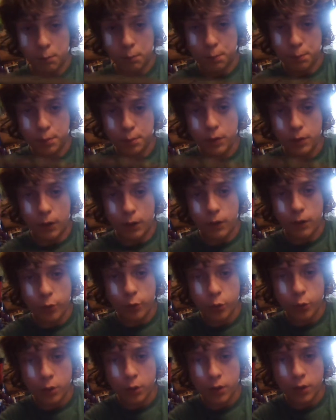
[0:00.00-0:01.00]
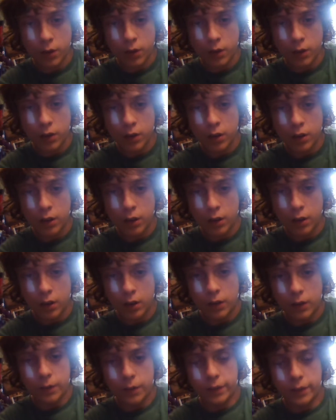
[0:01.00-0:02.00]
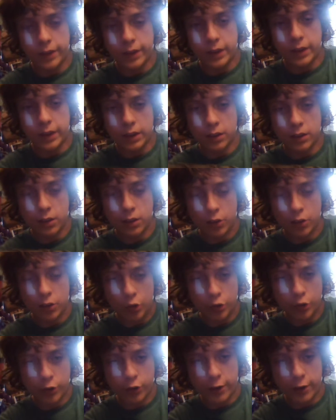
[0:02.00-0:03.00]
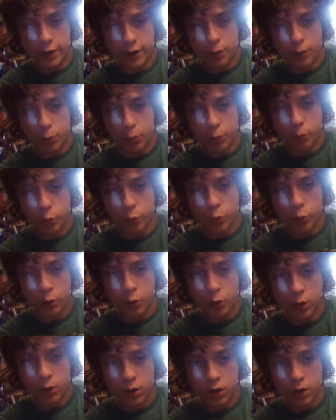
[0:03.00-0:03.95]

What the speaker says: but the shapes